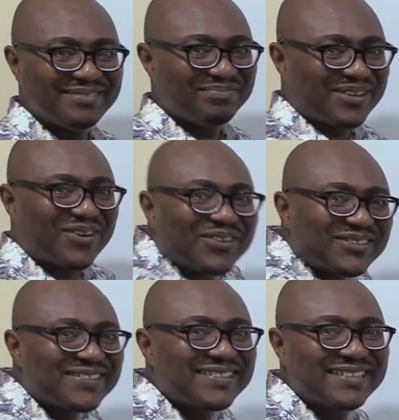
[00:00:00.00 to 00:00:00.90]

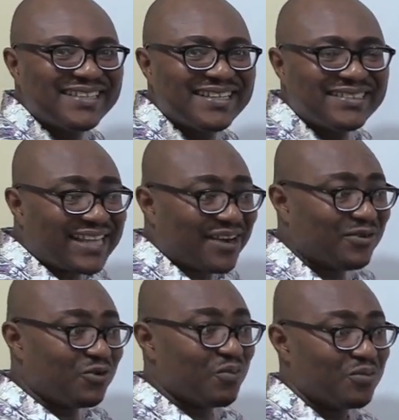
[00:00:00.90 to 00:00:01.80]
because
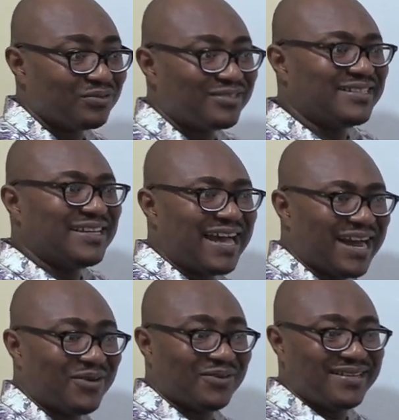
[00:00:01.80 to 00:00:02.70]
thyroid hormones
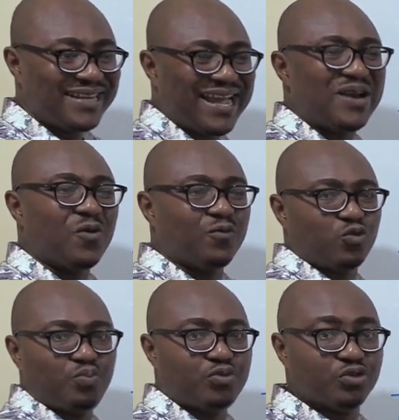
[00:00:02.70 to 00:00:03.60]
are not there enough
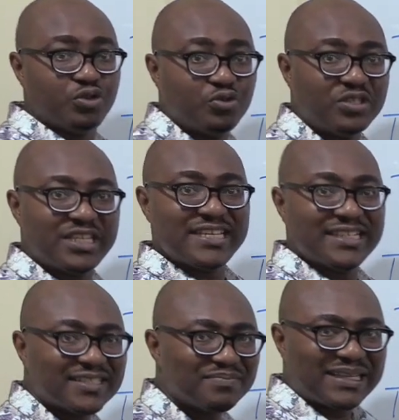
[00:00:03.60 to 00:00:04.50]
to produce
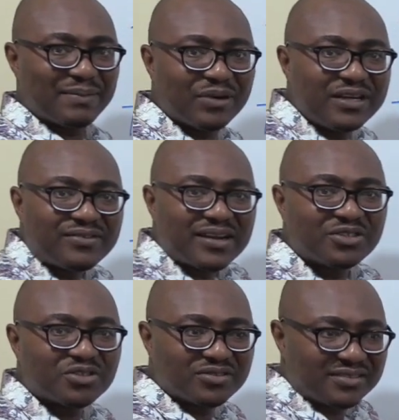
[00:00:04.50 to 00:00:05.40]
heat. Metabolic
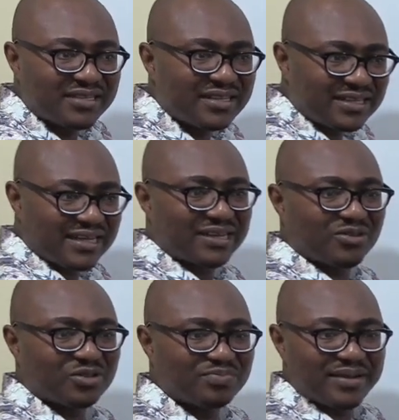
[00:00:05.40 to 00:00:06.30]
reactions are
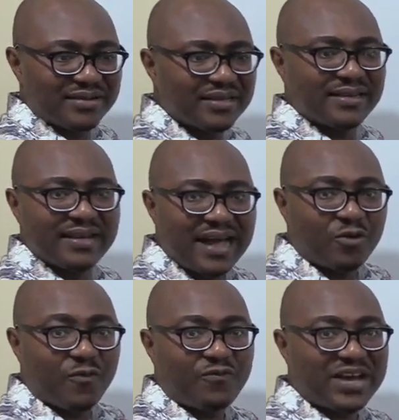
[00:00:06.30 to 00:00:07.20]
not
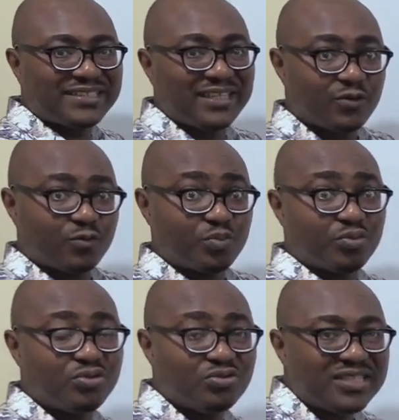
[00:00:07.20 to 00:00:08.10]
fast enough to
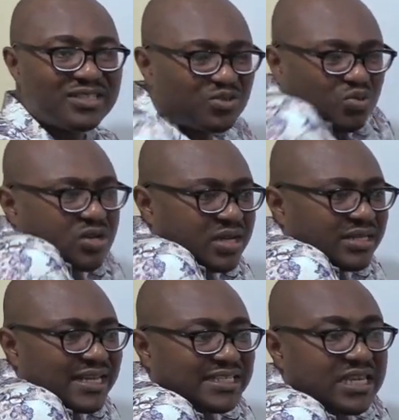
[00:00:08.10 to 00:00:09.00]
produce heat, so
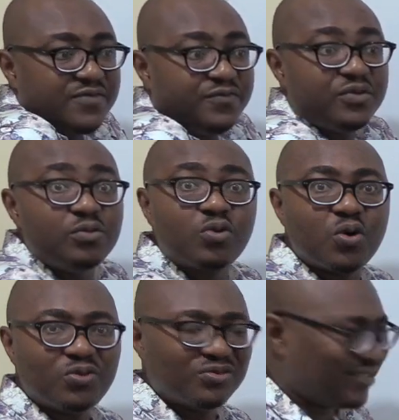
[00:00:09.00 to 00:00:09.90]
they easily feel cold.